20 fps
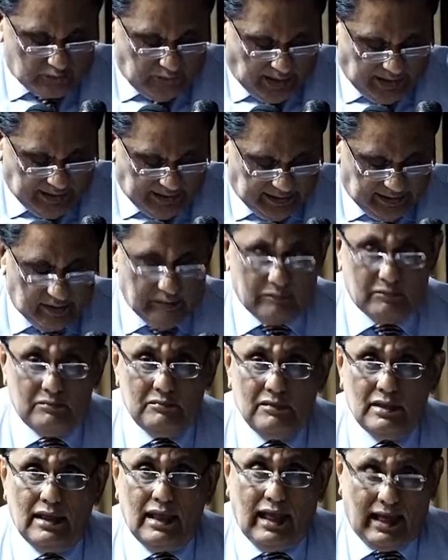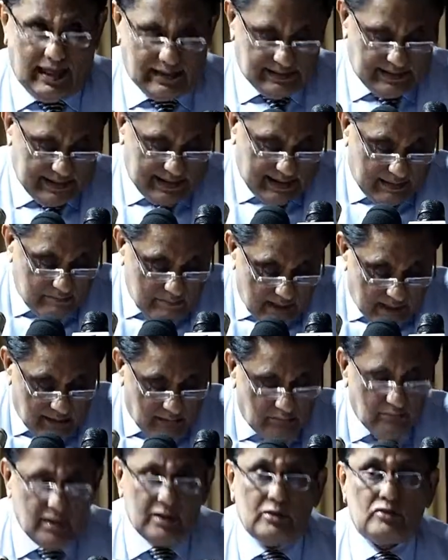by him as an
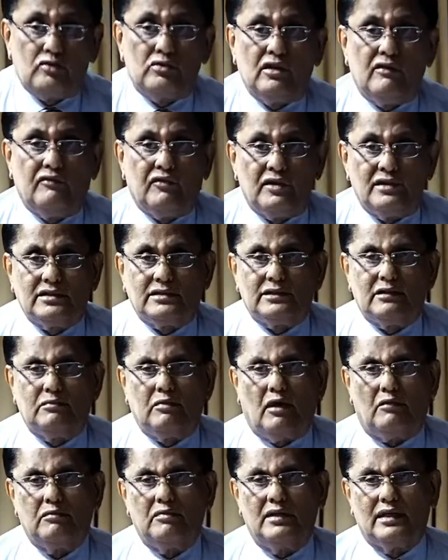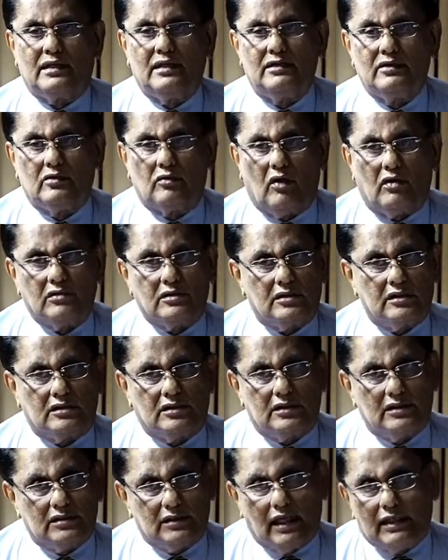amendment to the First Republican
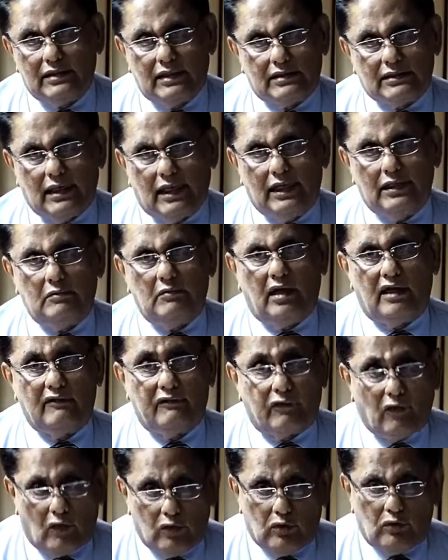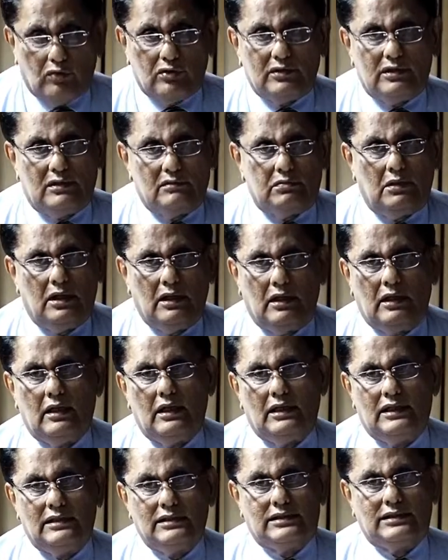Constitution. At the time, I followed the
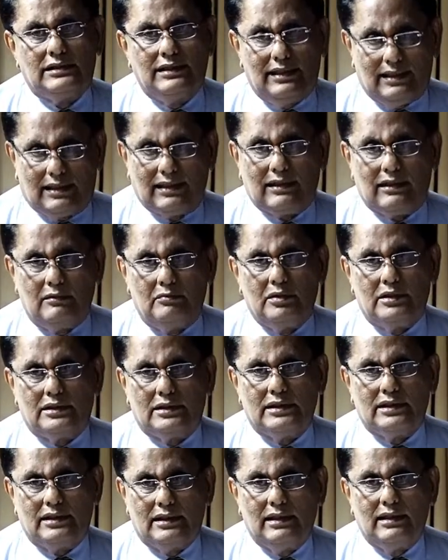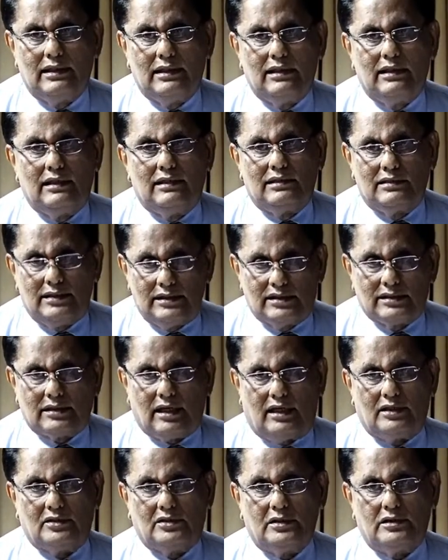Select Committee
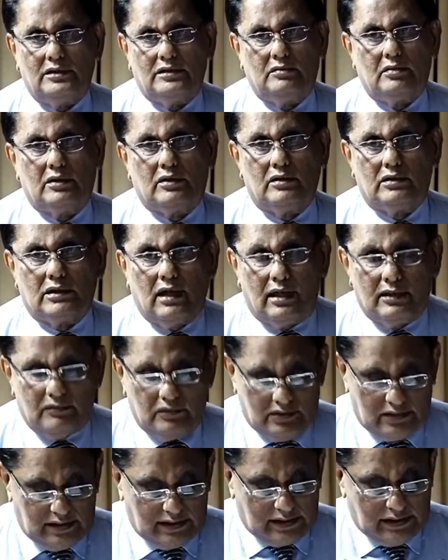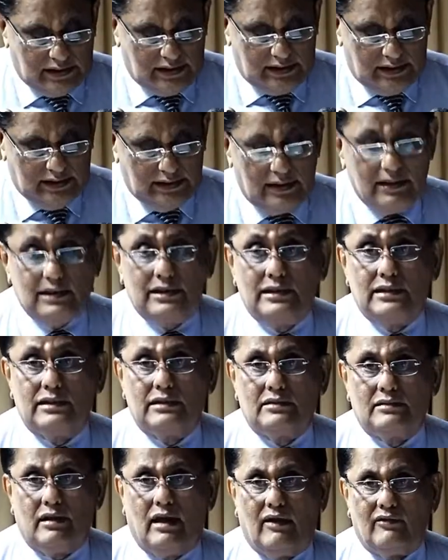discussions because I was a senior legal
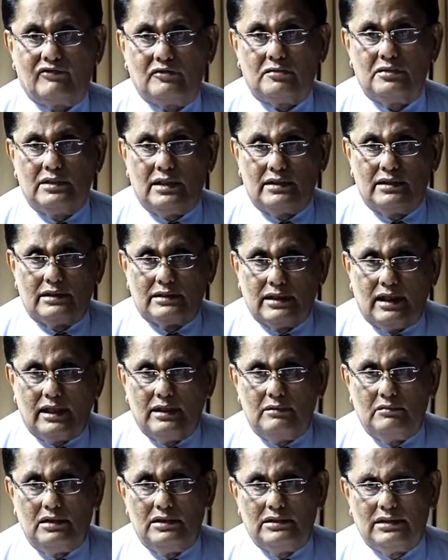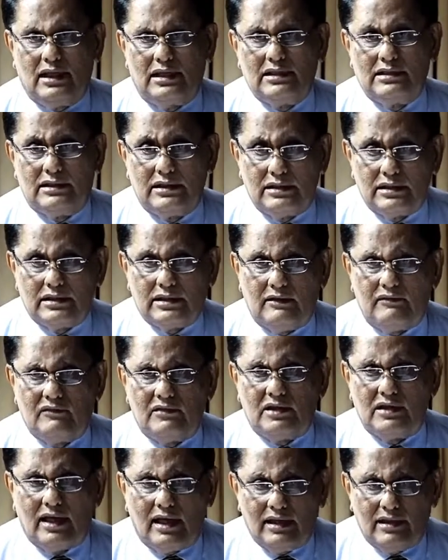draftsman at the time in
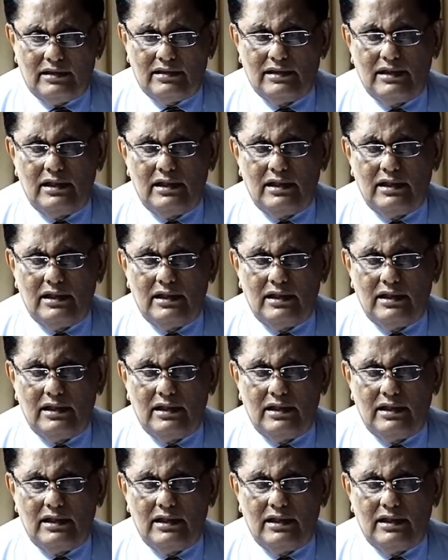1978,